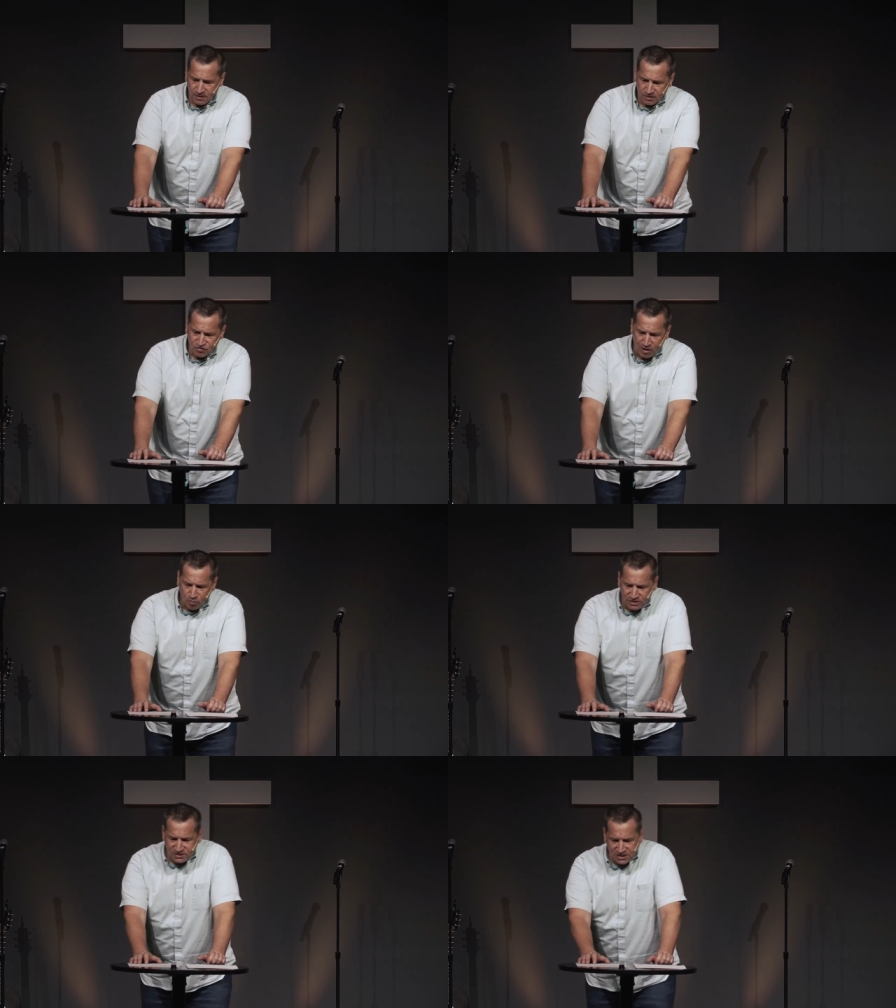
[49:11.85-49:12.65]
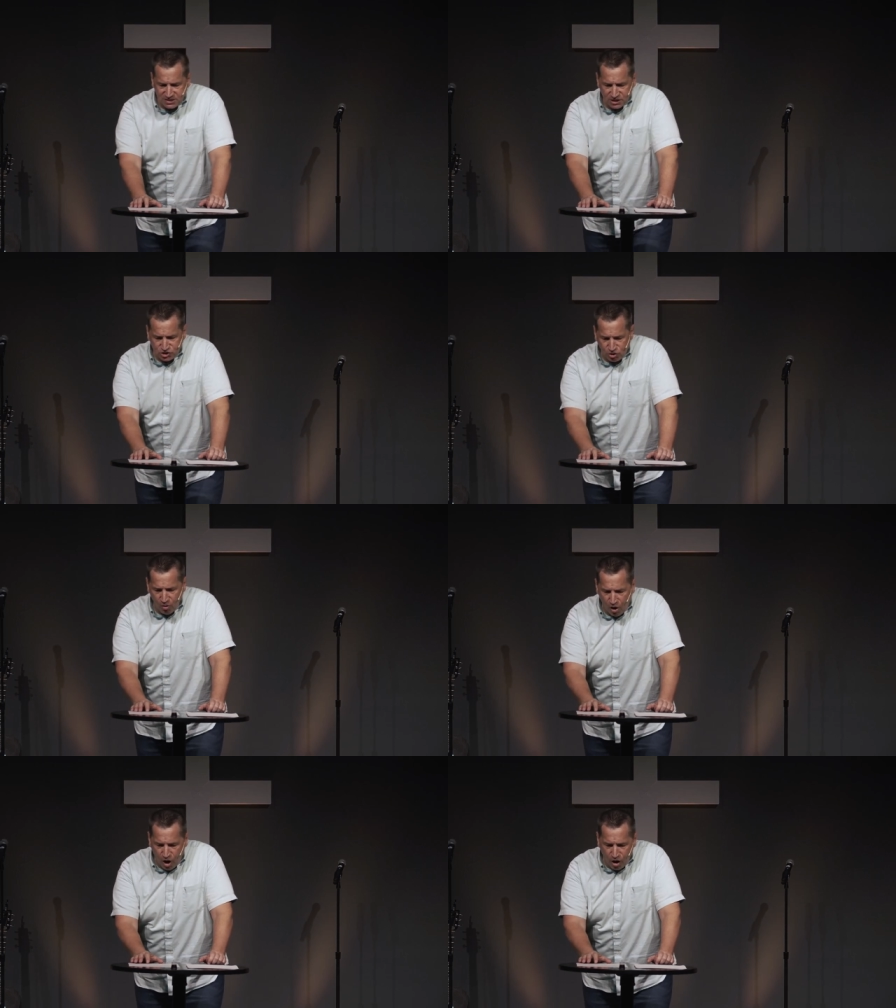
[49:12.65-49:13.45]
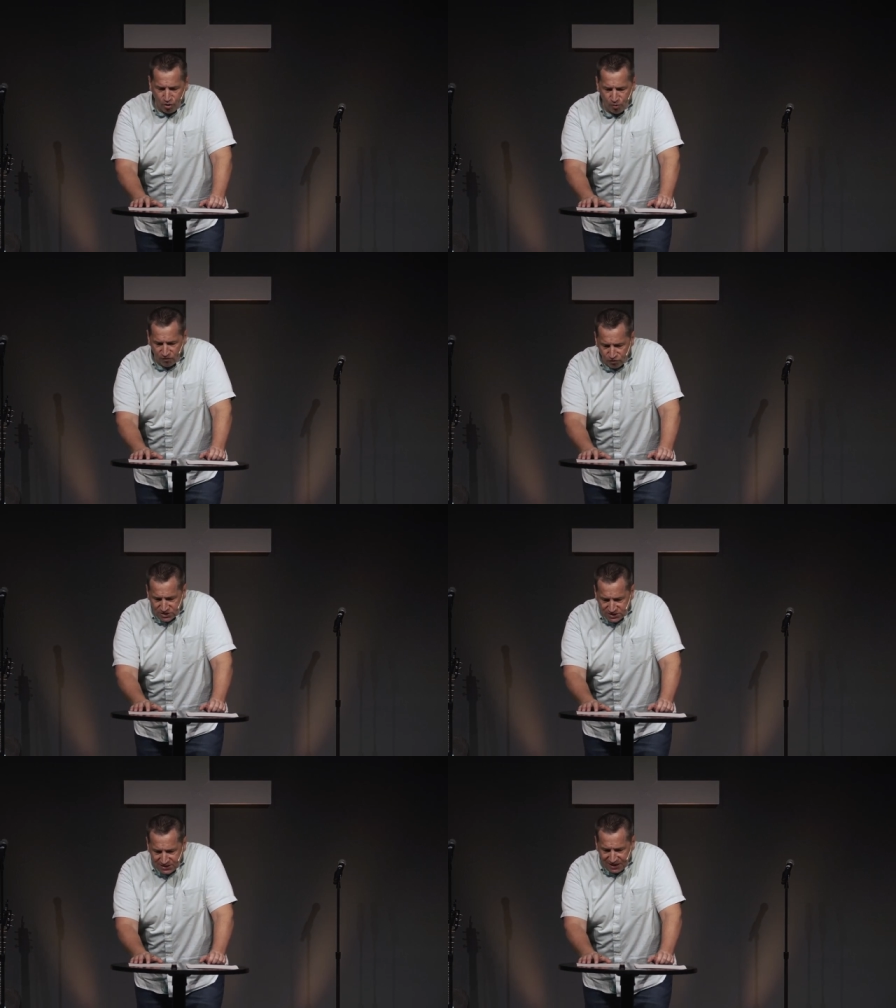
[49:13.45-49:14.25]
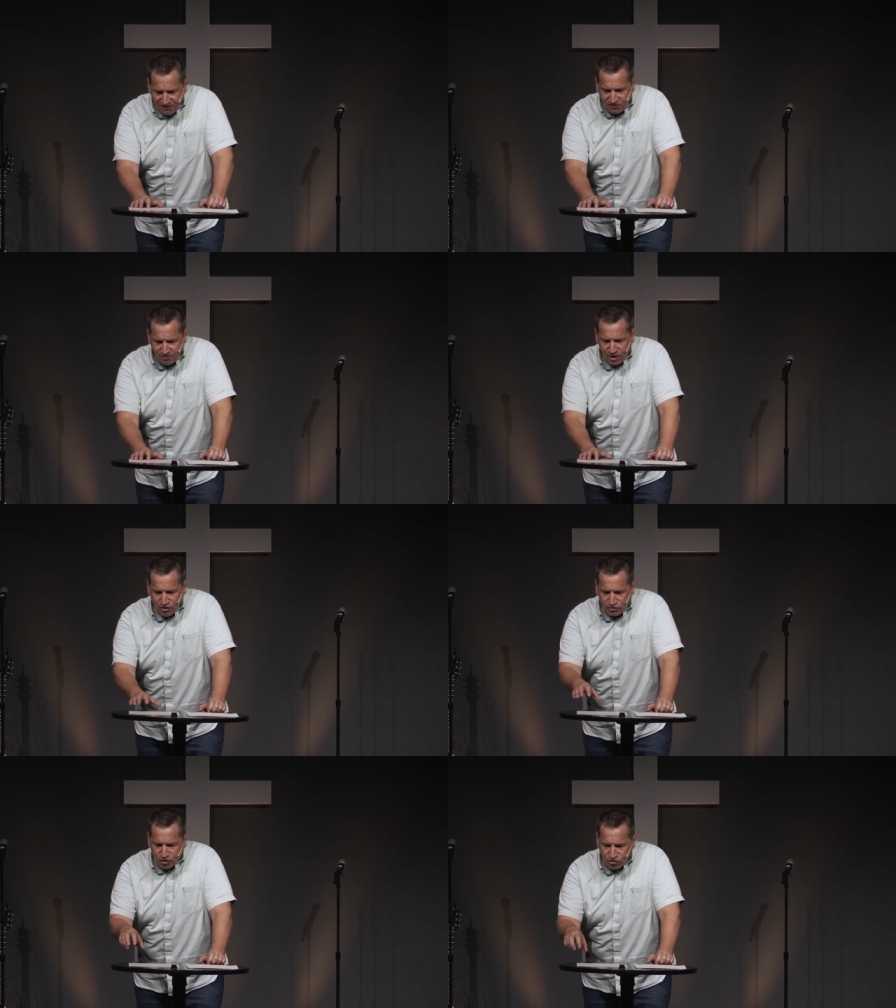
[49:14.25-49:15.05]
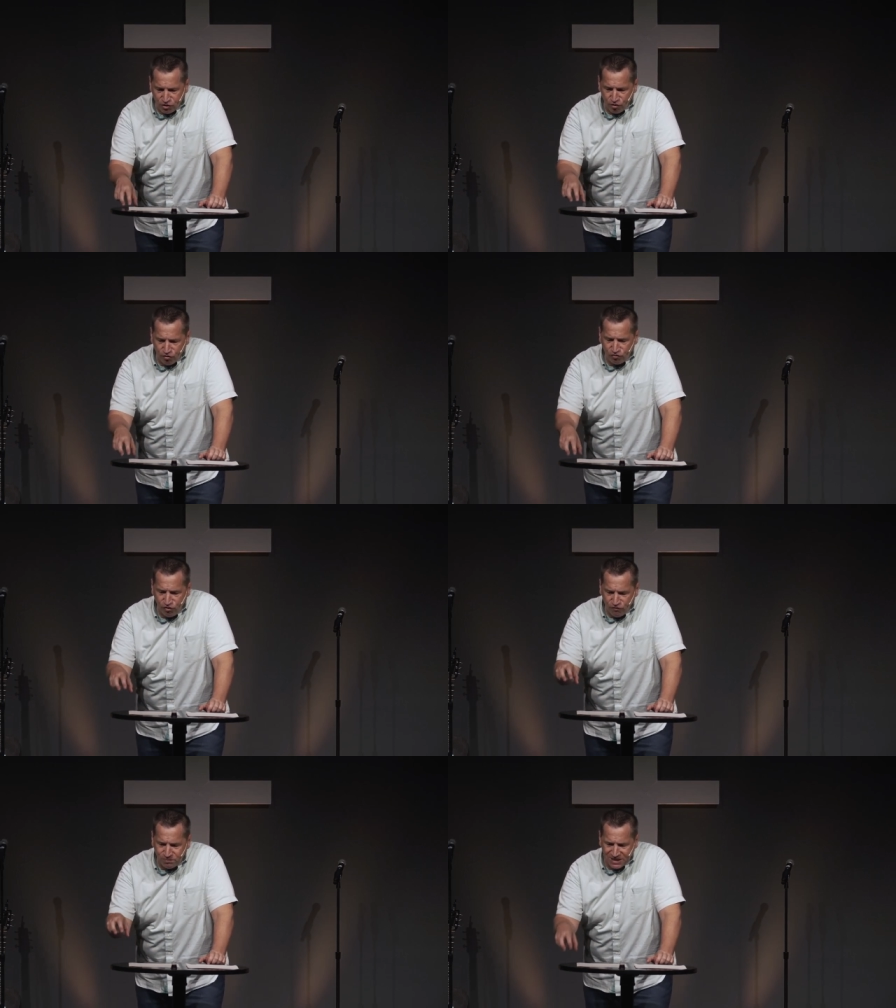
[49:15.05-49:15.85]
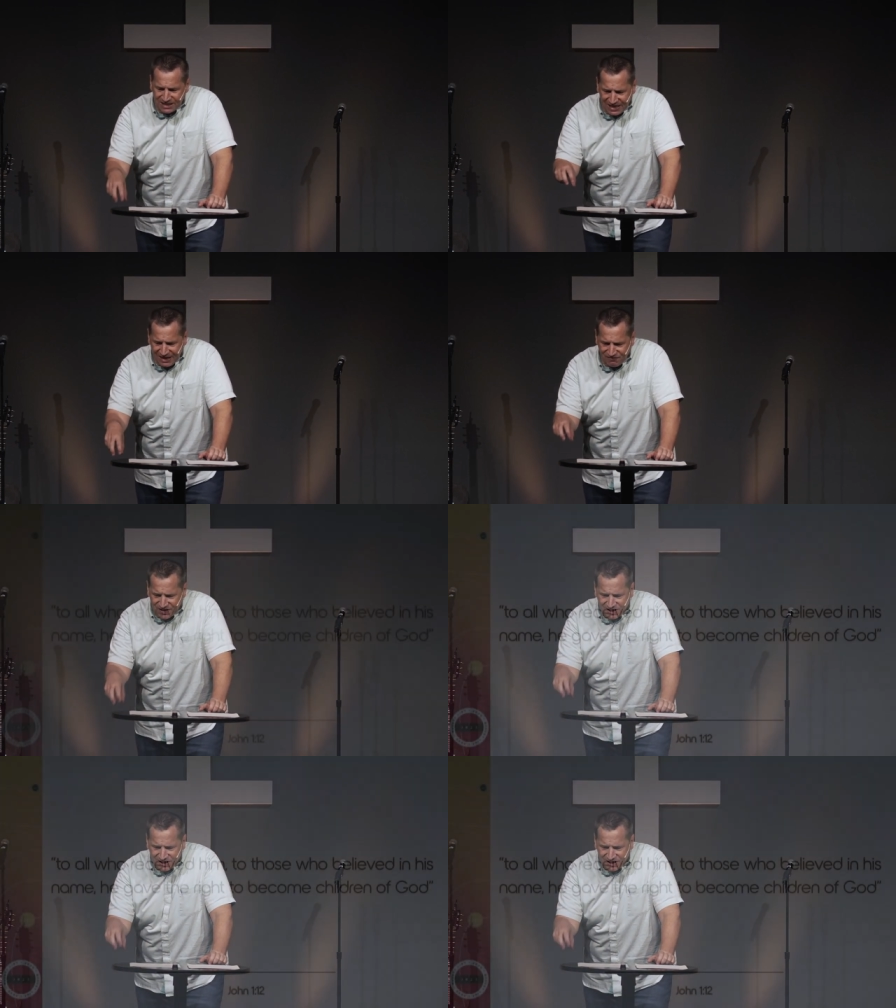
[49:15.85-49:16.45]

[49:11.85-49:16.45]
John 1 says this To all who have received him, to those who believed in